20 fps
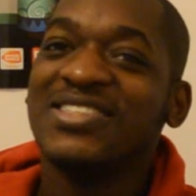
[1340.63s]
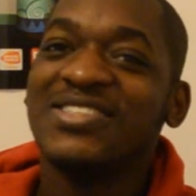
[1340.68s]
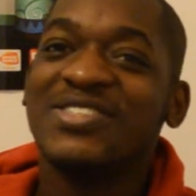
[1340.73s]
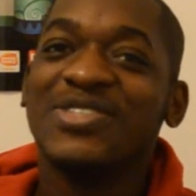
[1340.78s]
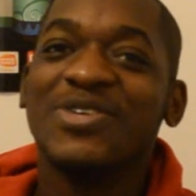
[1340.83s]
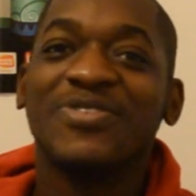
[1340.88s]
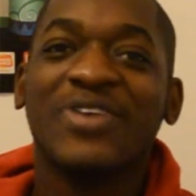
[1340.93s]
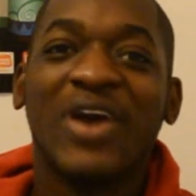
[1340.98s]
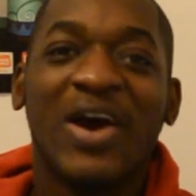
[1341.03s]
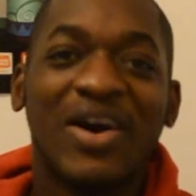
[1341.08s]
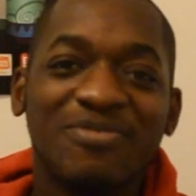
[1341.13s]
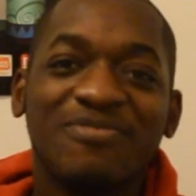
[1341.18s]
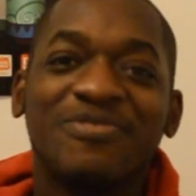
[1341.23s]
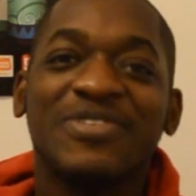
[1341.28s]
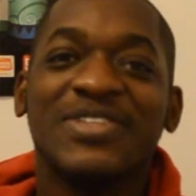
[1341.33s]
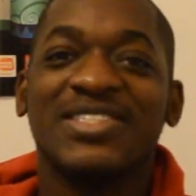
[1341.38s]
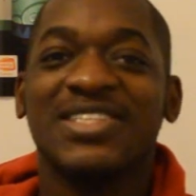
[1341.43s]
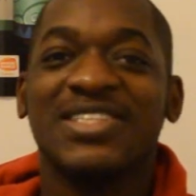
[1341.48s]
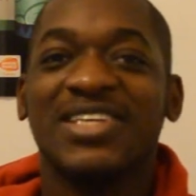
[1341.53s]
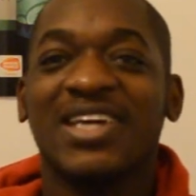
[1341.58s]
of
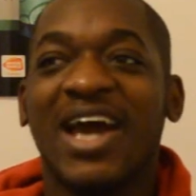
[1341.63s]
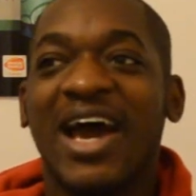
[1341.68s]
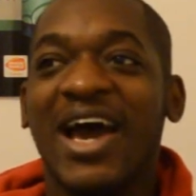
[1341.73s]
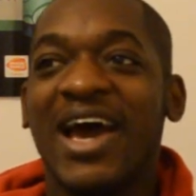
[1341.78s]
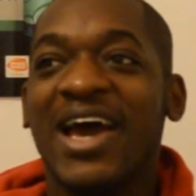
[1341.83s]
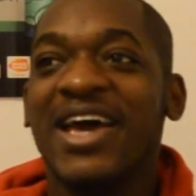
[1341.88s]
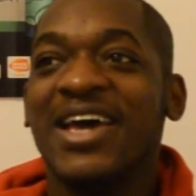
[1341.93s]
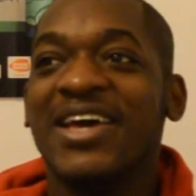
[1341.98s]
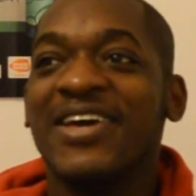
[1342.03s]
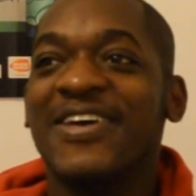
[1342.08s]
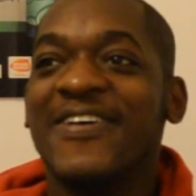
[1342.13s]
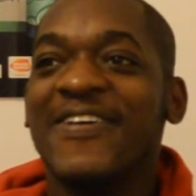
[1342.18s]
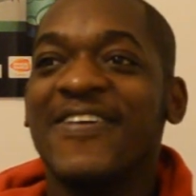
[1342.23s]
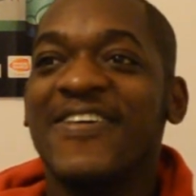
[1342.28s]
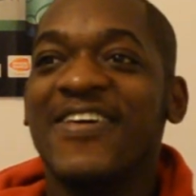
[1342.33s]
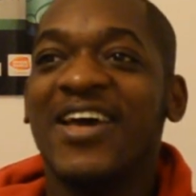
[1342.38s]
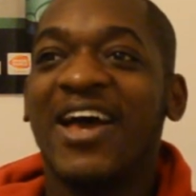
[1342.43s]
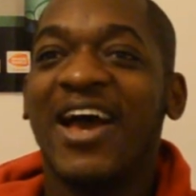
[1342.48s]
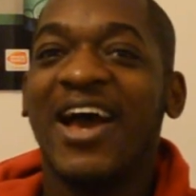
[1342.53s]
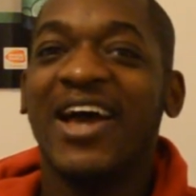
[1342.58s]
comforts the guy,
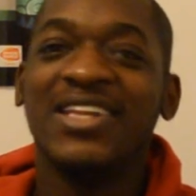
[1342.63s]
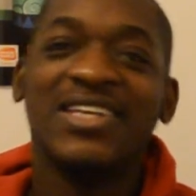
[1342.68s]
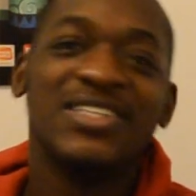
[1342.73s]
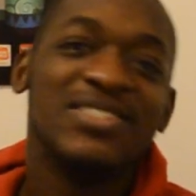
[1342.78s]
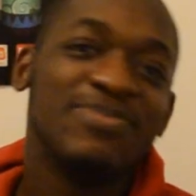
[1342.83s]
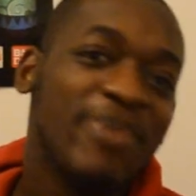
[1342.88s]
and he's